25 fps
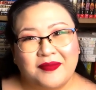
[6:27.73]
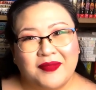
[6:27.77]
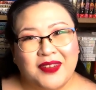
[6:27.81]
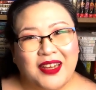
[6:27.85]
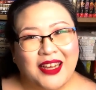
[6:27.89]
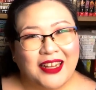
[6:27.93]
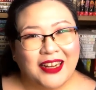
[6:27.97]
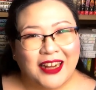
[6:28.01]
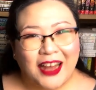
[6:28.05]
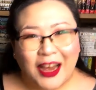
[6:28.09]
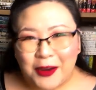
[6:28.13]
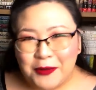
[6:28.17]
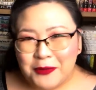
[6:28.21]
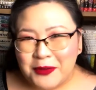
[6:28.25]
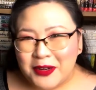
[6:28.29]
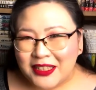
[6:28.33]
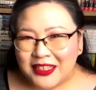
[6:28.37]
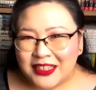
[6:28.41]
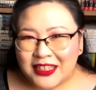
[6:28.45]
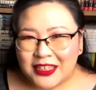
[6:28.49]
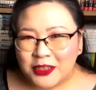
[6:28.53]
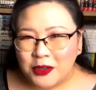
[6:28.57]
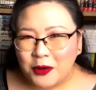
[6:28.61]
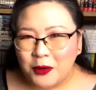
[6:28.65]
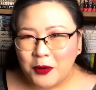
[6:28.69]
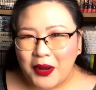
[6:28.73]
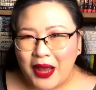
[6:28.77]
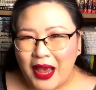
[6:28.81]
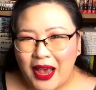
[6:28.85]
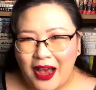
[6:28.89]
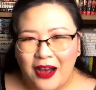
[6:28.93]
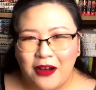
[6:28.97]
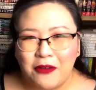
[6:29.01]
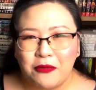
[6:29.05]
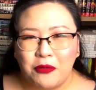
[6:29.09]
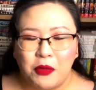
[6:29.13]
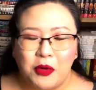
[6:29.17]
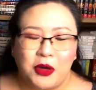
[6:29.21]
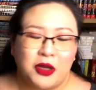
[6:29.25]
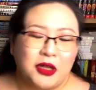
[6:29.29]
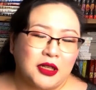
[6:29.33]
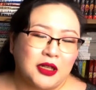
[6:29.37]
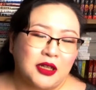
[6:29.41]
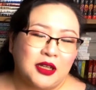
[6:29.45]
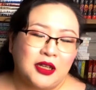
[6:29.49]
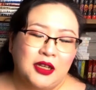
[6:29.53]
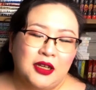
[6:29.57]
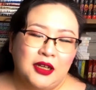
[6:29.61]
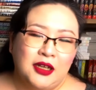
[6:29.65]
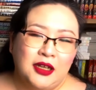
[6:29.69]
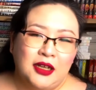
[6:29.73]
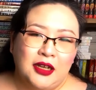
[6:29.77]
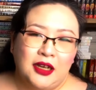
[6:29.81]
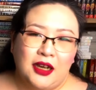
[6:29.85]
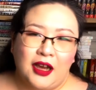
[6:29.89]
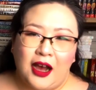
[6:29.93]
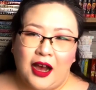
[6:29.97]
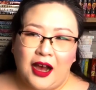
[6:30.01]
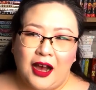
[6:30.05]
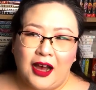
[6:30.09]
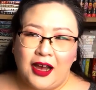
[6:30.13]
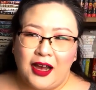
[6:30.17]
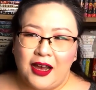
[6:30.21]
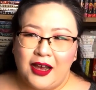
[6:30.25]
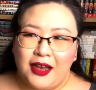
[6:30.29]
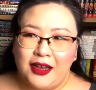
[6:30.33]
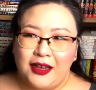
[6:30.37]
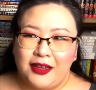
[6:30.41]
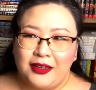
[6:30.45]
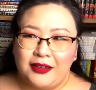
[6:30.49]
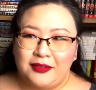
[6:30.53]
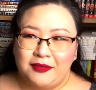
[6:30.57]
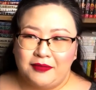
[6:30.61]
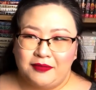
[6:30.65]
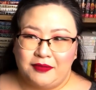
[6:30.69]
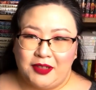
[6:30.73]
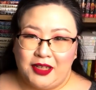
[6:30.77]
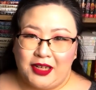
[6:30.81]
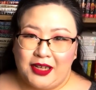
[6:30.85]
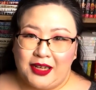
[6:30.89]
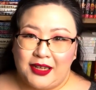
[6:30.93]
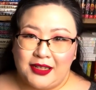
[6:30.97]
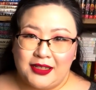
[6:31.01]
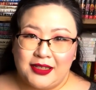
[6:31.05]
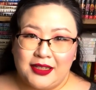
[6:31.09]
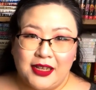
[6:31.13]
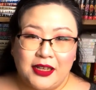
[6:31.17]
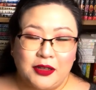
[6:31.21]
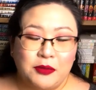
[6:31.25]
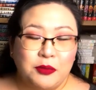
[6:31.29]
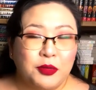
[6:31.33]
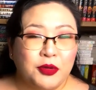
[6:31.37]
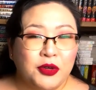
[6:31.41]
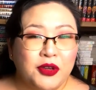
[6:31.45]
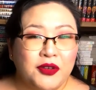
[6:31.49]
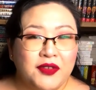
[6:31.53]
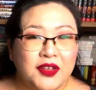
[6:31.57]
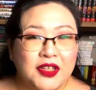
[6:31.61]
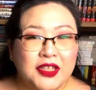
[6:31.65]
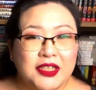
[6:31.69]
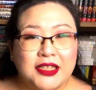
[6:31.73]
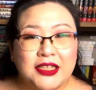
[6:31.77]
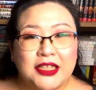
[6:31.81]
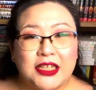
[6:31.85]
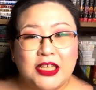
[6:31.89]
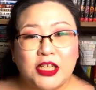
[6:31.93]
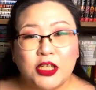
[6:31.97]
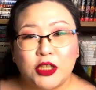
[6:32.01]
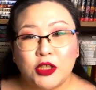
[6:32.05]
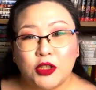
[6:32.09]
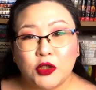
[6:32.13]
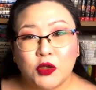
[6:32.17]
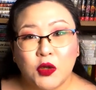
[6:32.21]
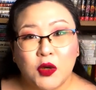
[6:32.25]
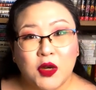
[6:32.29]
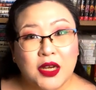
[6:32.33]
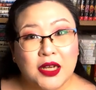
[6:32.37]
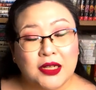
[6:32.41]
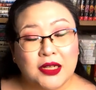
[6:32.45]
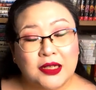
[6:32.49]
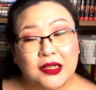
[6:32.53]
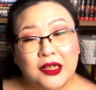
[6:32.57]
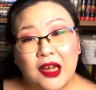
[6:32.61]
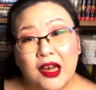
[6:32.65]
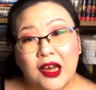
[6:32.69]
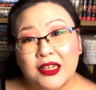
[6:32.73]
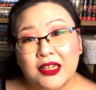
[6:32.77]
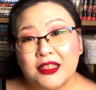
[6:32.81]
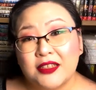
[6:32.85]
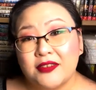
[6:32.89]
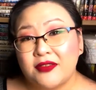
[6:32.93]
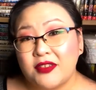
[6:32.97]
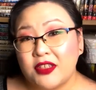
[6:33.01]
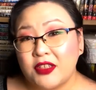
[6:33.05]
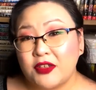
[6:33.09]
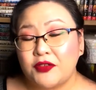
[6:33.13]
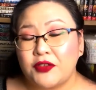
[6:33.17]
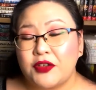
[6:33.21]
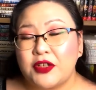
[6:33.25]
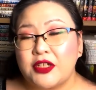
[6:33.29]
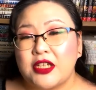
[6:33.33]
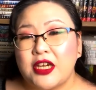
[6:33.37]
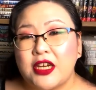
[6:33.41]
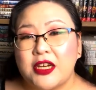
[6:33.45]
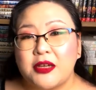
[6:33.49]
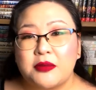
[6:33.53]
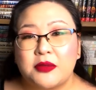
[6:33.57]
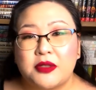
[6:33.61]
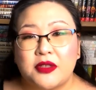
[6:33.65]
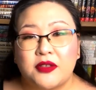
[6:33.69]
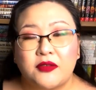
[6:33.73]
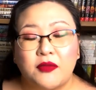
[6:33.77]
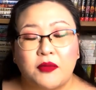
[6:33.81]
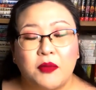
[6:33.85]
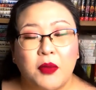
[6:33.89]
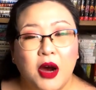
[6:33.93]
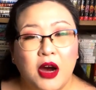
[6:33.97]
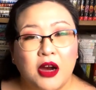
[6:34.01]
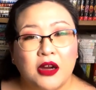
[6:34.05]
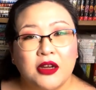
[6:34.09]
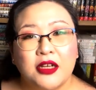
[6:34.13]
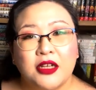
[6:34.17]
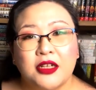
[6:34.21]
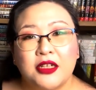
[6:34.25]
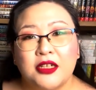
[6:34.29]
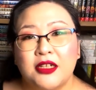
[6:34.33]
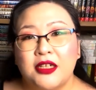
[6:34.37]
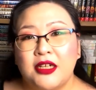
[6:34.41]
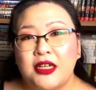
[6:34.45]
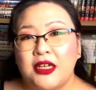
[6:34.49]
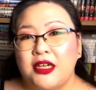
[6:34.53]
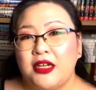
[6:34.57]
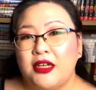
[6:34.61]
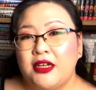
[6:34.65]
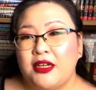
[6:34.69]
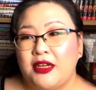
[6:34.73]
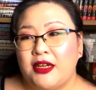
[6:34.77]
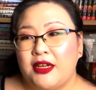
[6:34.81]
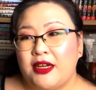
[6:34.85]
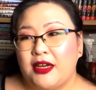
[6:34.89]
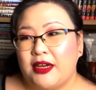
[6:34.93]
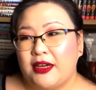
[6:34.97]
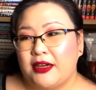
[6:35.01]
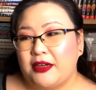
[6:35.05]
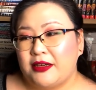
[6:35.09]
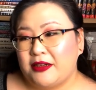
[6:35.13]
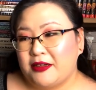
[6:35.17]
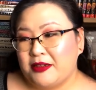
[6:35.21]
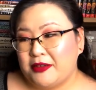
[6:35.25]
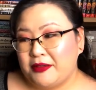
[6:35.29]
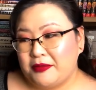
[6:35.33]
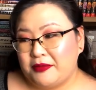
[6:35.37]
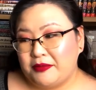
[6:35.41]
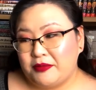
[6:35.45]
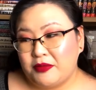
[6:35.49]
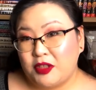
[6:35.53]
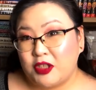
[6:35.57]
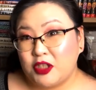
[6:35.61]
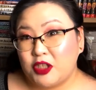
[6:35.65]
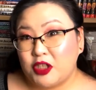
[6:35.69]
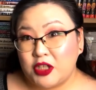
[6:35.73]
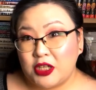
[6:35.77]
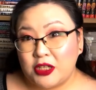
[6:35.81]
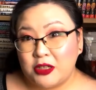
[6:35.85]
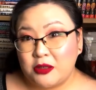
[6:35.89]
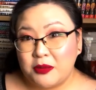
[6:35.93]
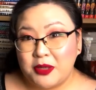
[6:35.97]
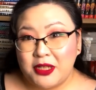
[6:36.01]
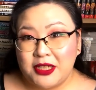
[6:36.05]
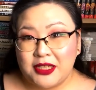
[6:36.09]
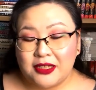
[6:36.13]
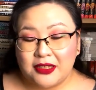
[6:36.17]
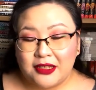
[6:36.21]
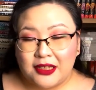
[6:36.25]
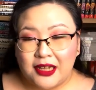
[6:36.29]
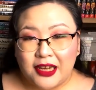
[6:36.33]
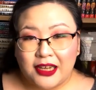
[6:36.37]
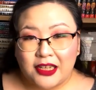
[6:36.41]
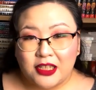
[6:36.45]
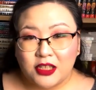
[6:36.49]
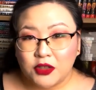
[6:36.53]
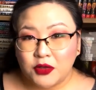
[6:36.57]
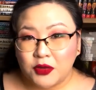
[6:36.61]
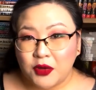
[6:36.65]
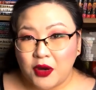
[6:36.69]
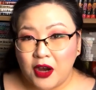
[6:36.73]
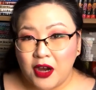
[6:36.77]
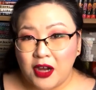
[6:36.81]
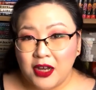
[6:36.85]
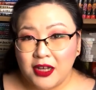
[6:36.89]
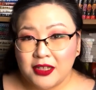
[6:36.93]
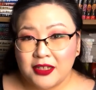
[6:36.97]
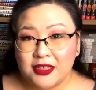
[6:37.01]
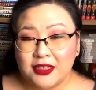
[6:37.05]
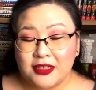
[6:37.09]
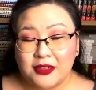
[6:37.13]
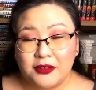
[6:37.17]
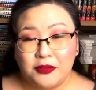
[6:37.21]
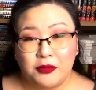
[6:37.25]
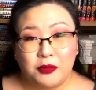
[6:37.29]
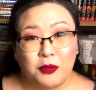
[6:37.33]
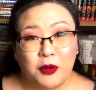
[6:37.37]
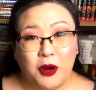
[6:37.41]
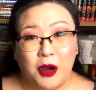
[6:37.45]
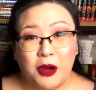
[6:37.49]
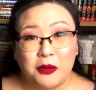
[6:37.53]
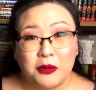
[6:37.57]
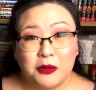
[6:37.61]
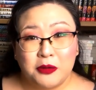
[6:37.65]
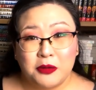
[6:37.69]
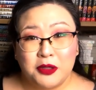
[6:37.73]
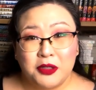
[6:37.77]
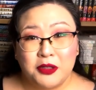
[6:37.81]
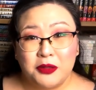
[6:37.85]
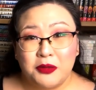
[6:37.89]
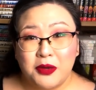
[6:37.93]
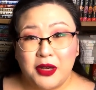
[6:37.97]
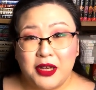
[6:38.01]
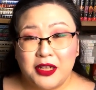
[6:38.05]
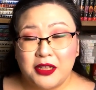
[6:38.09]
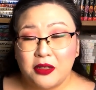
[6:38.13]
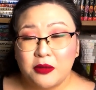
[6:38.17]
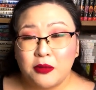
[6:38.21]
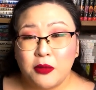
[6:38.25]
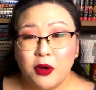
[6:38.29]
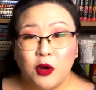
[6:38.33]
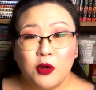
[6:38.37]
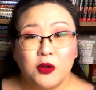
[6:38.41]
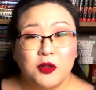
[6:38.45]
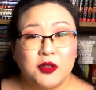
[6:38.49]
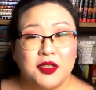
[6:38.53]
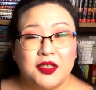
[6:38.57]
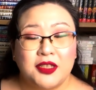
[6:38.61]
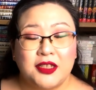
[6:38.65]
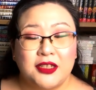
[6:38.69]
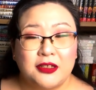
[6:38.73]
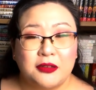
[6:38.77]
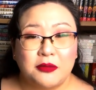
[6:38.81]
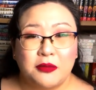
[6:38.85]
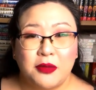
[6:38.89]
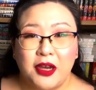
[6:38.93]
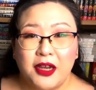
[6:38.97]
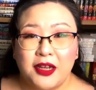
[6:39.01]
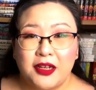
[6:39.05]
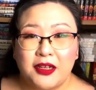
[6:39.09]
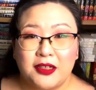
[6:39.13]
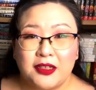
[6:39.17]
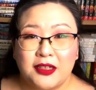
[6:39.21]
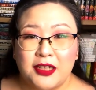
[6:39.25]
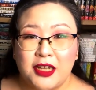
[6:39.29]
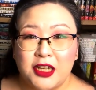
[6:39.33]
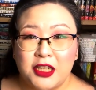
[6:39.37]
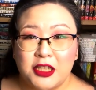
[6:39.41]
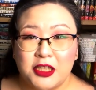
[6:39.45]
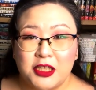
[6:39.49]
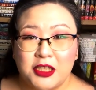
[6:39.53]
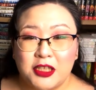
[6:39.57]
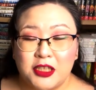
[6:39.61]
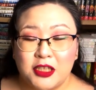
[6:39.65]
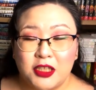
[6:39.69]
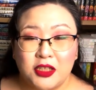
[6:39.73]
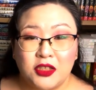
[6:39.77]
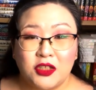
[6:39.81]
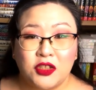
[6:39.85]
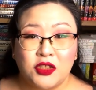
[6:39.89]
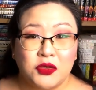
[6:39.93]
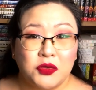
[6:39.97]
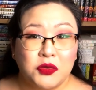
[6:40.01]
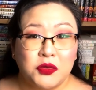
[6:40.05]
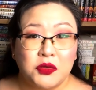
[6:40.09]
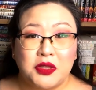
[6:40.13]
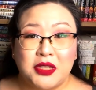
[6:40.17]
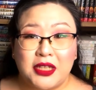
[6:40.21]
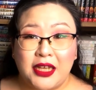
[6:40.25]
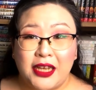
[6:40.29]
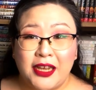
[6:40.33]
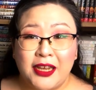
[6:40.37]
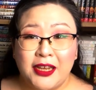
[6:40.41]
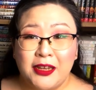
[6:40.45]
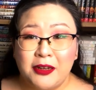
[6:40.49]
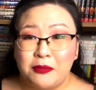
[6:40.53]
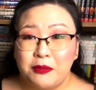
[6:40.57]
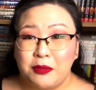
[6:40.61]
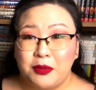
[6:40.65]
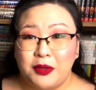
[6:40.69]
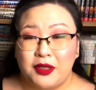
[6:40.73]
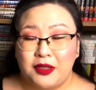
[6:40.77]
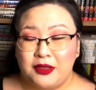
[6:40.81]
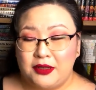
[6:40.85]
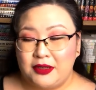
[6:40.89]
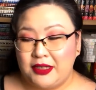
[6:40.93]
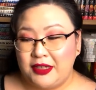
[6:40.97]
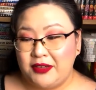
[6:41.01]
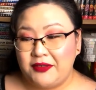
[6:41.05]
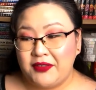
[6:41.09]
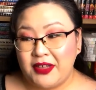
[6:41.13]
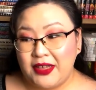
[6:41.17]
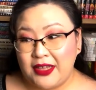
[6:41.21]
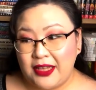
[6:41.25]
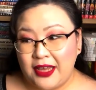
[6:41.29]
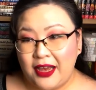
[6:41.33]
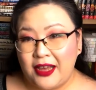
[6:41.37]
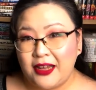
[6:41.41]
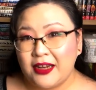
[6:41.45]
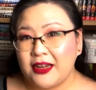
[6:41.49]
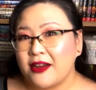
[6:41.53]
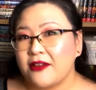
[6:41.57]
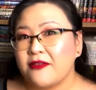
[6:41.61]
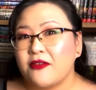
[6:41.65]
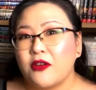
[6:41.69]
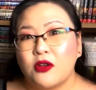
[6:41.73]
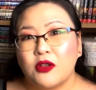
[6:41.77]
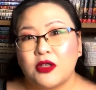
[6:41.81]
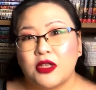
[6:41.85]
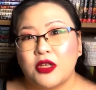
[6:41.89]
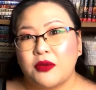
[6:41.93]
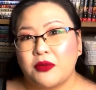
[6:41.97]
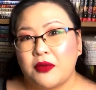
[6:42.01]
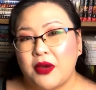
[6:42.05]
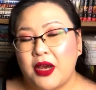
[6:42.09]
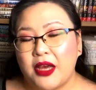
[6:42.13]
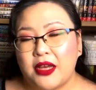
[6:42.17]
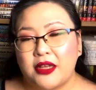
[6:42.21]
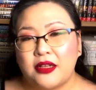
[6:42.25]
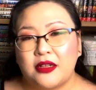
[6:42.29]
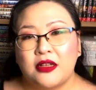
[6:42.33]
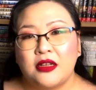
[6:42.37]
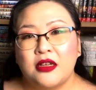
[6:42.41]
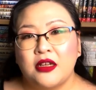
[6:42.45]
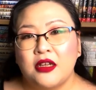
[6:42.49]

And I really don't have one. I, like I said previously, enjoy lots of different types of manga. Uh, the Gentleman's Alliance Cross, I've probably read the most in my collection to date, but even that I've only read